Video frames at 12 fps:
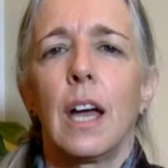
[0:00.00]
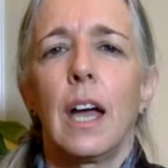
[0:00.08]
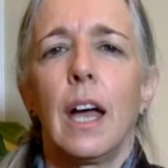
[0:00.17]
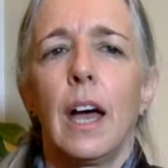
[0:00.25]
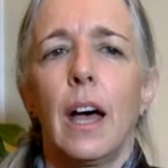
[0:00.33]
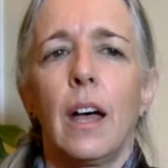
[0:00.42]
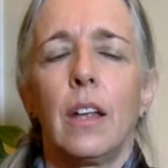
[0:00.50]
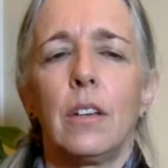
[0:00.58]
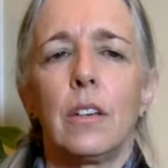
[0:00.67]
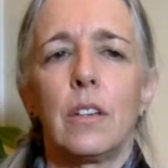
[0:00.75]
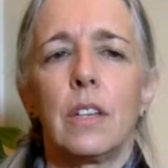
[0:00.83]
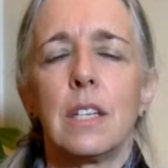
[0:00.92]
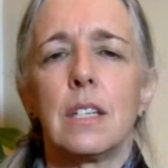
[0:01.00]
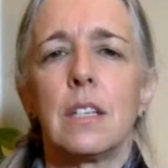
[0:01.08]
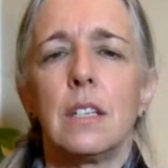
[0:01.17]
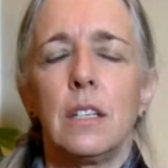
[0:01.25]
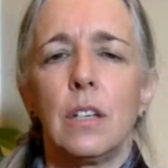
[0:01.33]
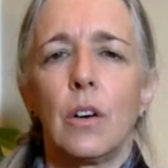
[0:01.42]
and then
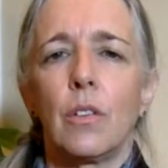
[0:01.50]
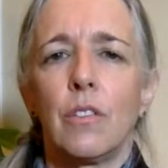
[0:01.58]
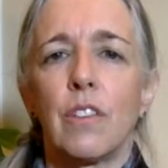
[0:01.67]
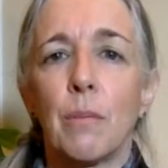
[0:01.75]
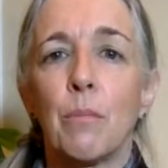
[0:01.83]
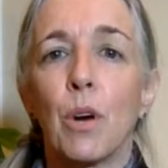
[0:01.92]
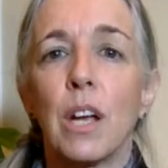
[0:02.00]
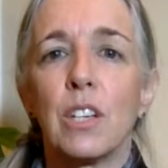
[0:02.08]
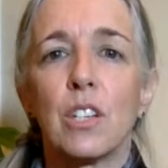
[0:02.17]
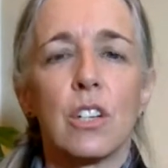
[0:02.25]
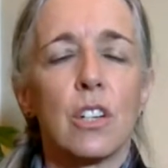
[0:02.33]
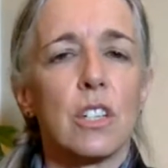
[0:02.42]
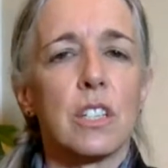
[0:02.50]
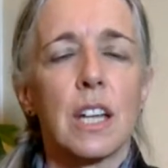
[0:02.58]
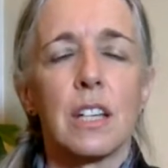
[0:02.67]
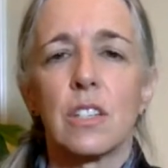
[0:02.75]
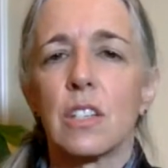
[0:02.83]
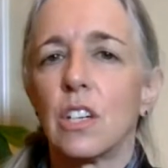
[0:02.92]
the vibration or
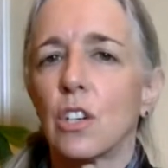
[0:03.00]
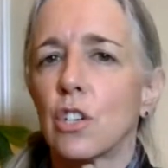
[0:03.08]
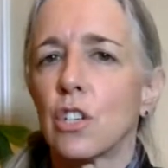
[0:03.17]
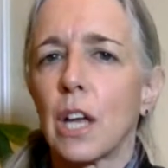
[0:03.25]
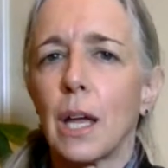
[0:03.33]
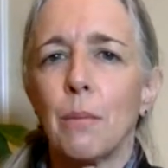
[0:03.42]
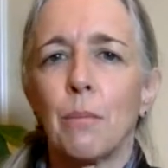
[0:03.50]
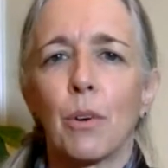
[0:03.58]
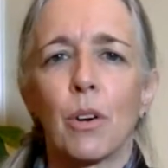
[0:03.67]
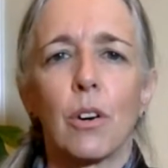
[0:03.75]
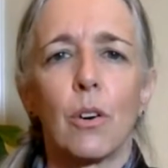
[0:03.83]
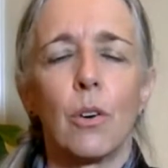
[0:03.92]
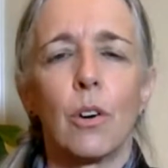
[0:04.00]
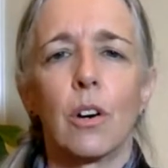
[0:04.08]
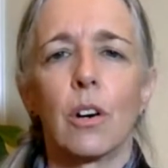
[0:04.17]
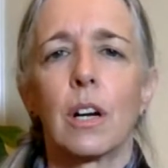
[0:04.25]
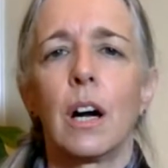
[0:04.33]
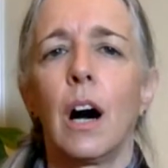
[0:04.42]
intensity or shape
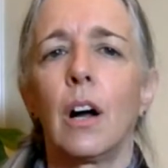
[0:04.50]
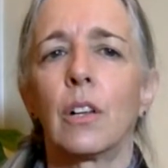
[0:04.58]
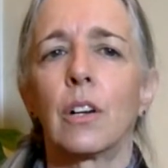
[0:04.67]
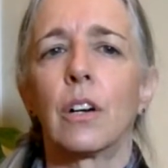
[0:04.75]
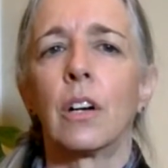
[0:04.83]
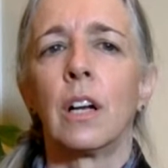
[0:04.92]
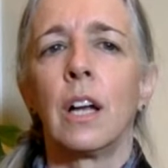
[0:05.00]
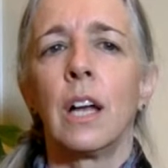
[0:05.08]
or color,